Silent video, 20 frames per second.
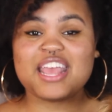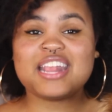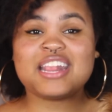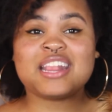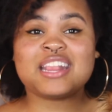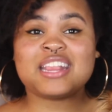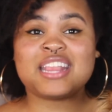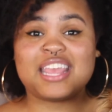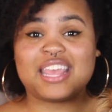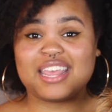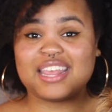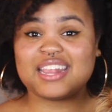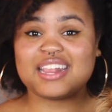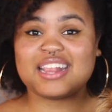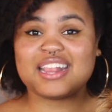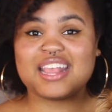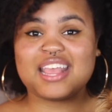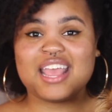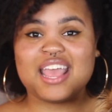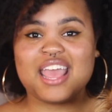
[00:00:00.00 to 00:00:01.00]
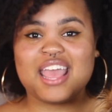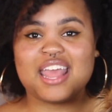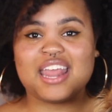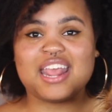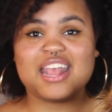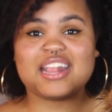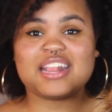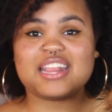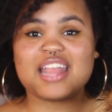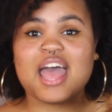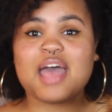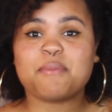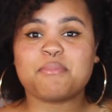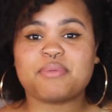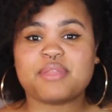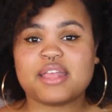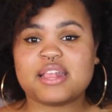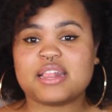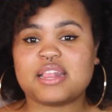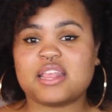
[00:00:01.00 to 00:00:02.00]
It stinks and it's not
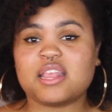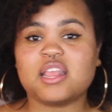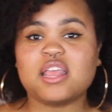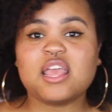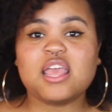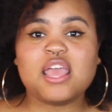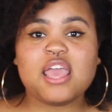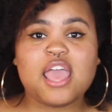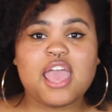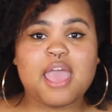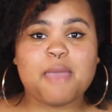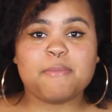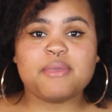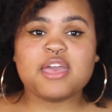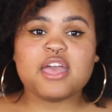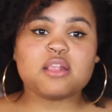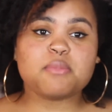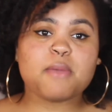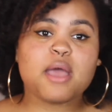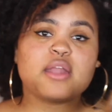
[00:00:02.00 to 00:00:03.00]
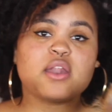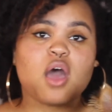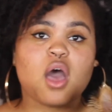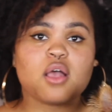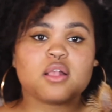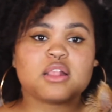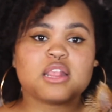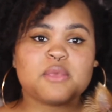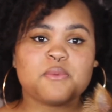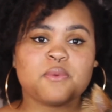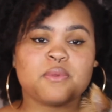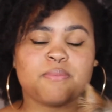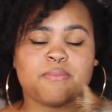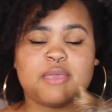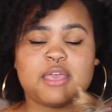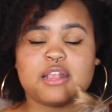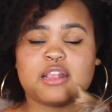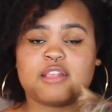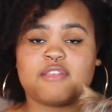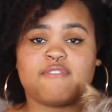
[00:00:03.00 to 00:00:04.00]
pleasant. And because my dogs sleep with
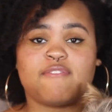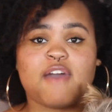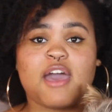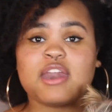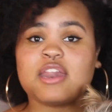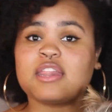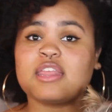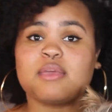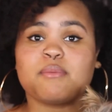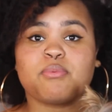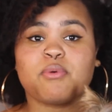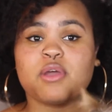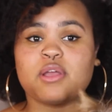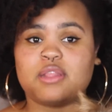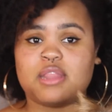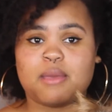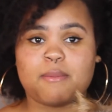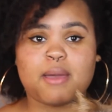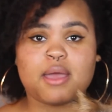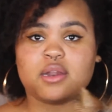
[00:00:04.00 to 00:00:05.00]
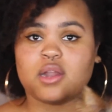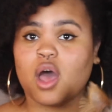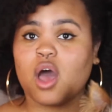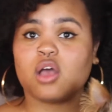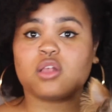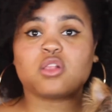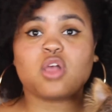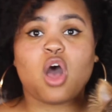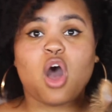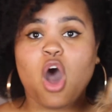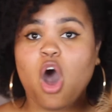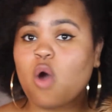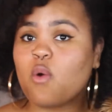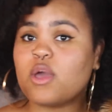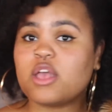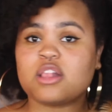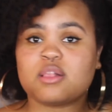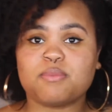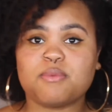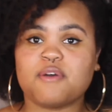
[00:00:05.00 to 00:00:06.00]
me, it's vitally important that my dogs
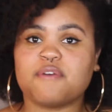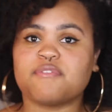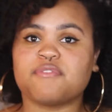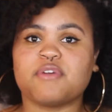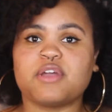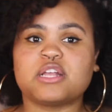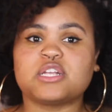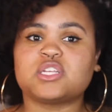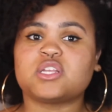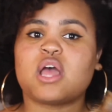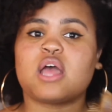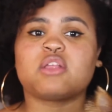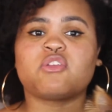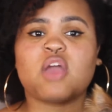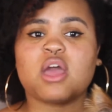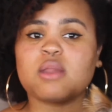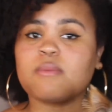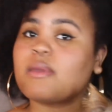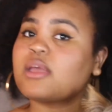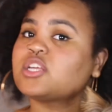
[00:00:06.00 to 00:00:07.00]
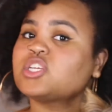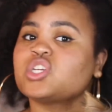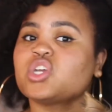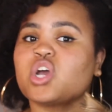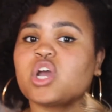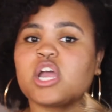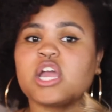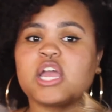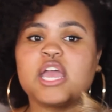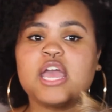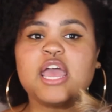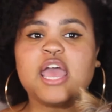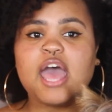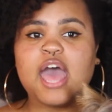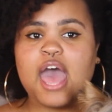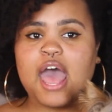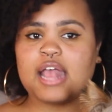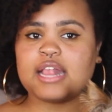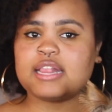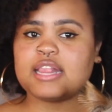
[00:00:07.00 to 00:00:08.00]
always smell fresh. So I try to make sure
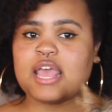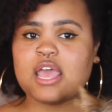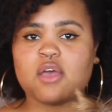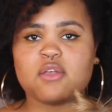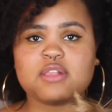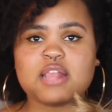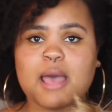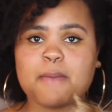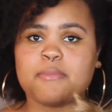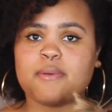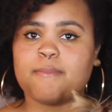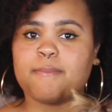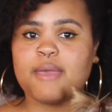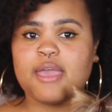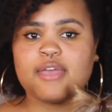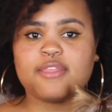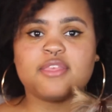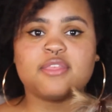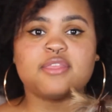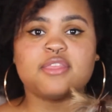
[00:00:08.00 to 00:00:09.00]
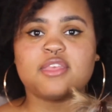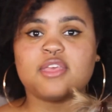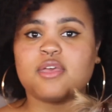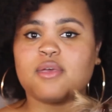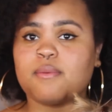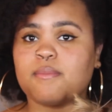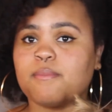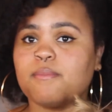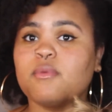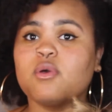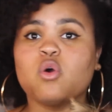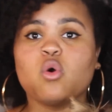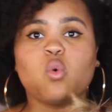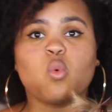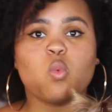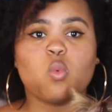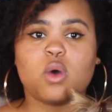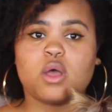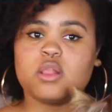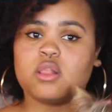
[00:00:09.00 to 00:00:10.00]
I stay on top of bathing them
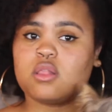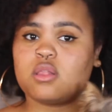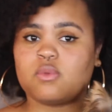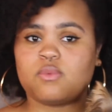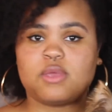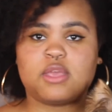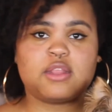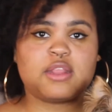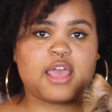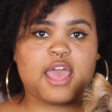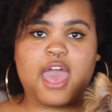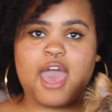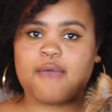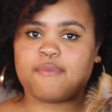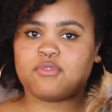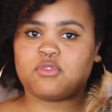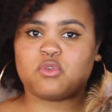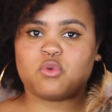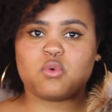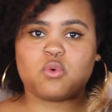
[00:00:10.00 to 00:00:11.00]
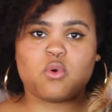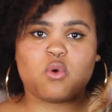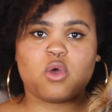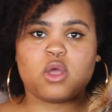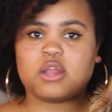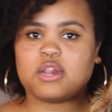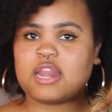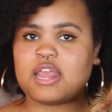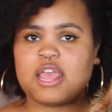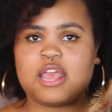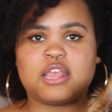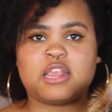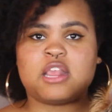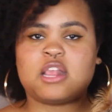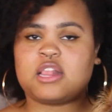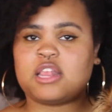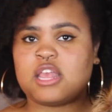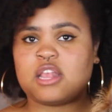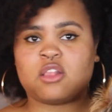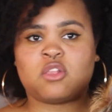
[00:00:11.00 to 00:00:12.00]
once a week. They have to, or it
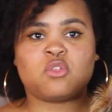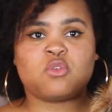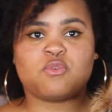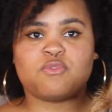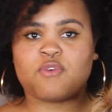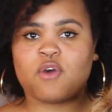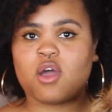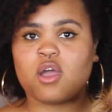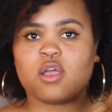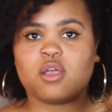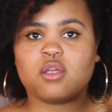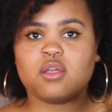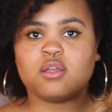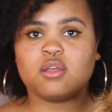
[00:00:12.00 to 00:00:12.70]
just gets too far.